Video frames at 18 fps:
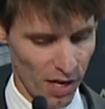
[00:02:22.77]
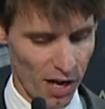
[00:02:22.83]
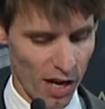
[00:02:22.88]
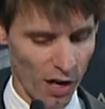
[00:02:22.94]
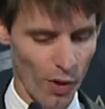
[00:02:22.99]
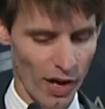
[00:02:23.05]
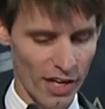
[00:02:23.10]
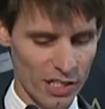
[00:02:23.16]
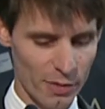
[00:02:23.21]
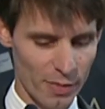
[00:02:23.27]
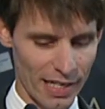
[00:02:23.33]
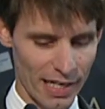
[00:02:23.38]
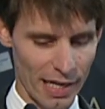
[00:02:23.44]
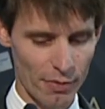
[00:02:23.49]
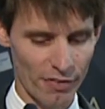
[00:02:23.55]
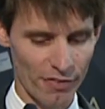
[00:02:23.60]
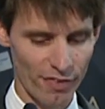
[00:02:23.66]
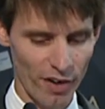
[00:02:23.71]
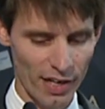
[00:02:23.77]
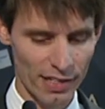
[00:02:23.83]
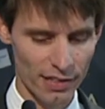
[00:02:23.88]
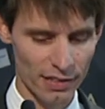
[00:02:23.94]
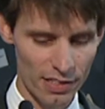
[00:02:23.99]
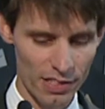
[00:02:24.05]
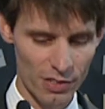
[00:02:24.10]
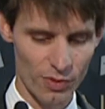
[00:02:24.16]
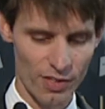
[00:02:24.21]
a way to become a
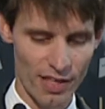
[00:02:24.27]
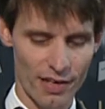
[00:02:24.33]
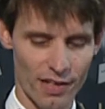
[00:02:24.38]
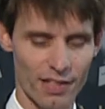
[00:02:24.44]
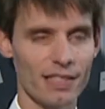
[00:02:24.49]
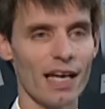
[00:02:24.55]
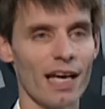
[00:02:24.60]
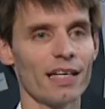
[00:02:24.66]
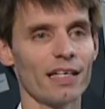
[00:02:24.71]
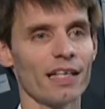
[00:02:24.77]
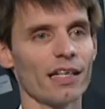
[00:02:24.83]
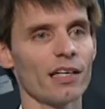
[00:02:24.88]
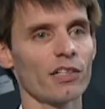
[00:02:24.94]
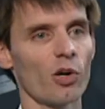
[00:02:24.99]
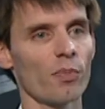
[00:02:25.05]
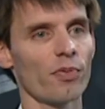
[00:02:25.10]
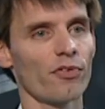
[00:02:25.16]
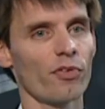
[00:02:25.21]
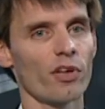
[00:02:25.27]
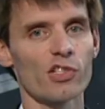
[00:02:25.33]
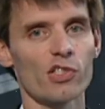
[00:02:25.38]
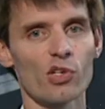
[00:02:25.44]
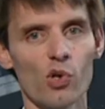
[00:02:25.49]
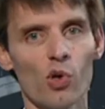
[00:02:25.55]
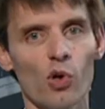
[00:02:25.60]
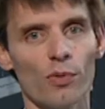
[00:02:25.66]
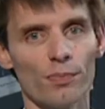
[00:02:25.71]
finalist without attaining a top 3
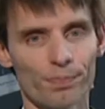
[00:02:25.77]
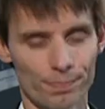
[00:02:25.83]
score.